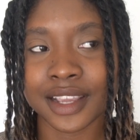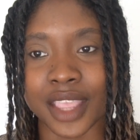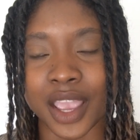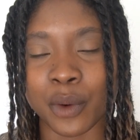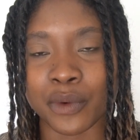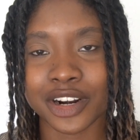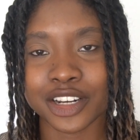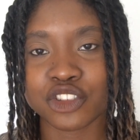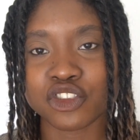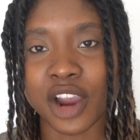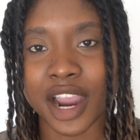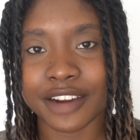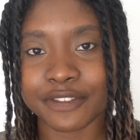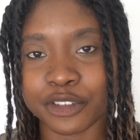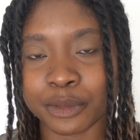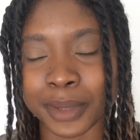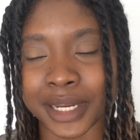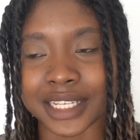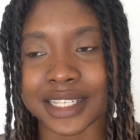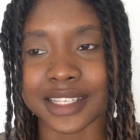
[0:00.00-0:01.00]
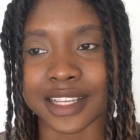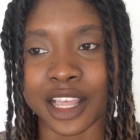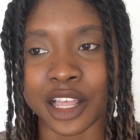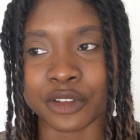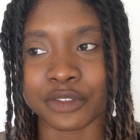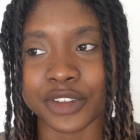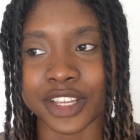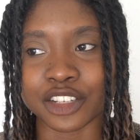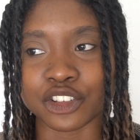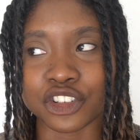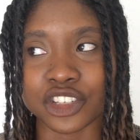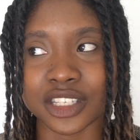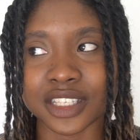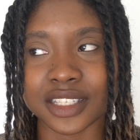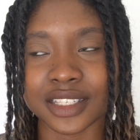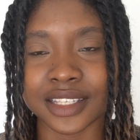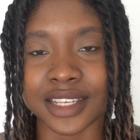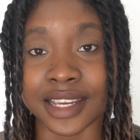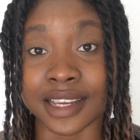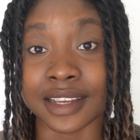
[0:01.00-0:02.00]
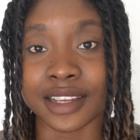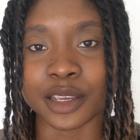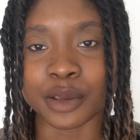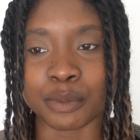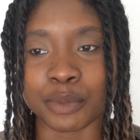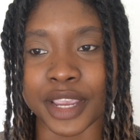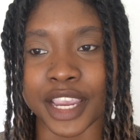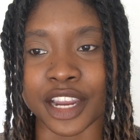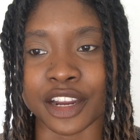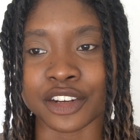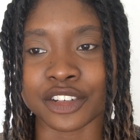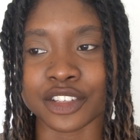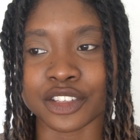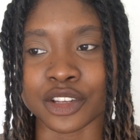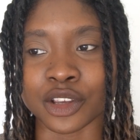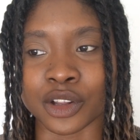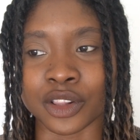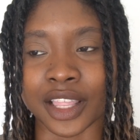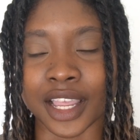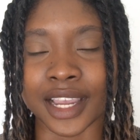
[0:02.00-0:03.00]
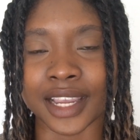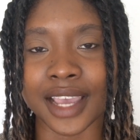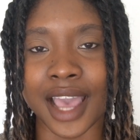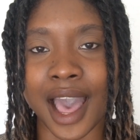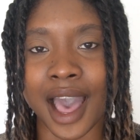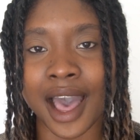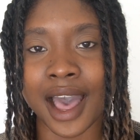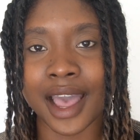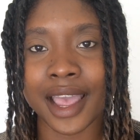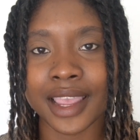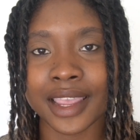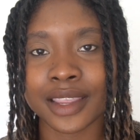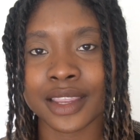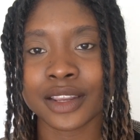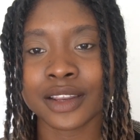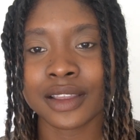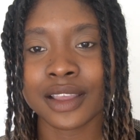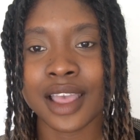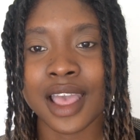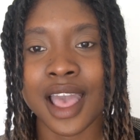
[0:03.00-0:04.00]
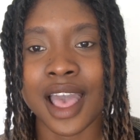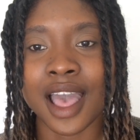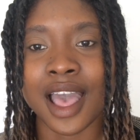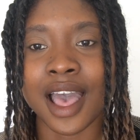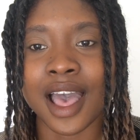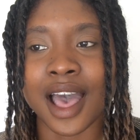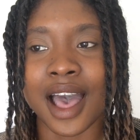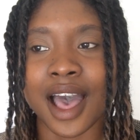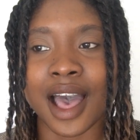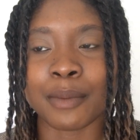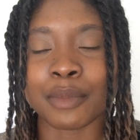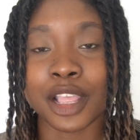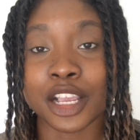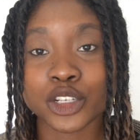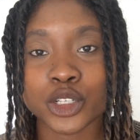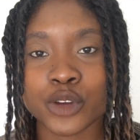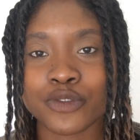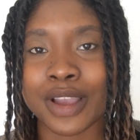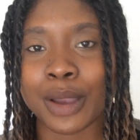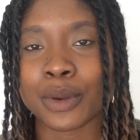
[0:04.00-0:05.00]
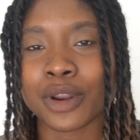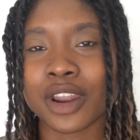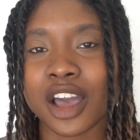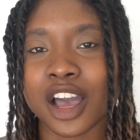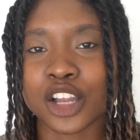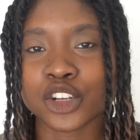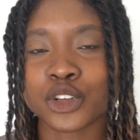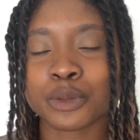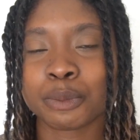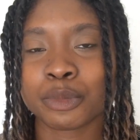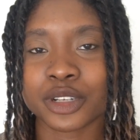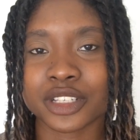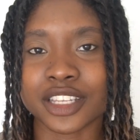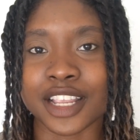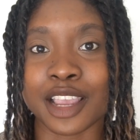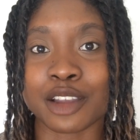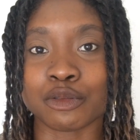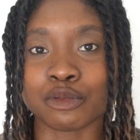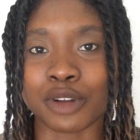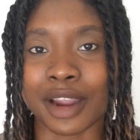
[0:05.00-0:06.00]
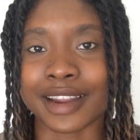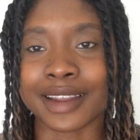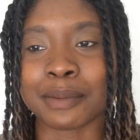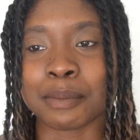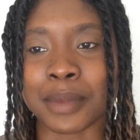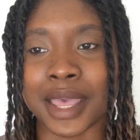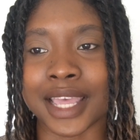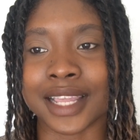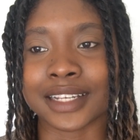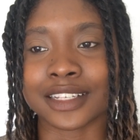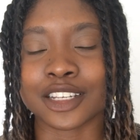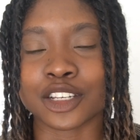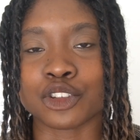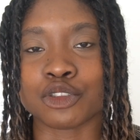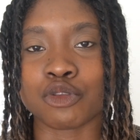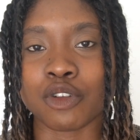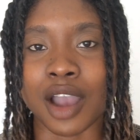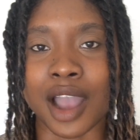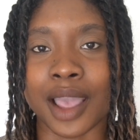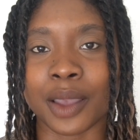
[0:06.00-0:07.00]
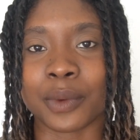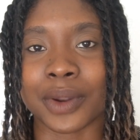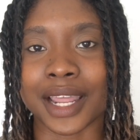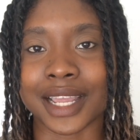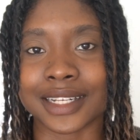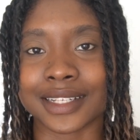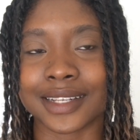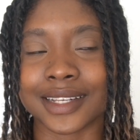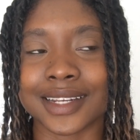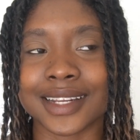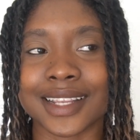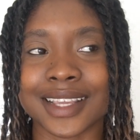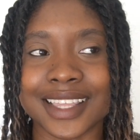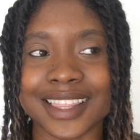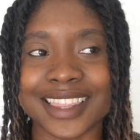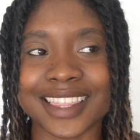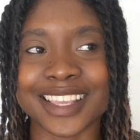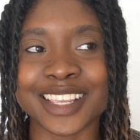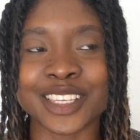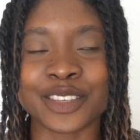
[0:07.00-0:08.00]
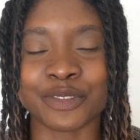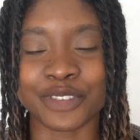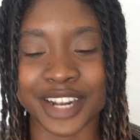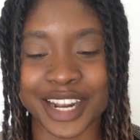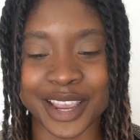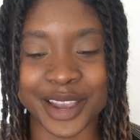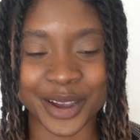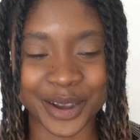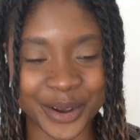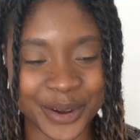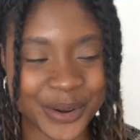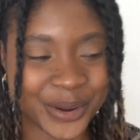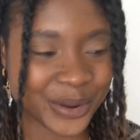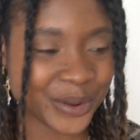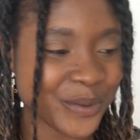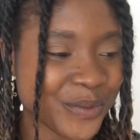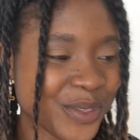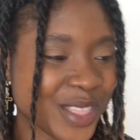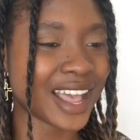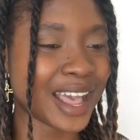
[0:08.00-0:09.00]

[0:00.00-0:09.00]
I want to try it for myself and just see and compare. So like I'm not sure if I would 100% recommend to try what I did in this video.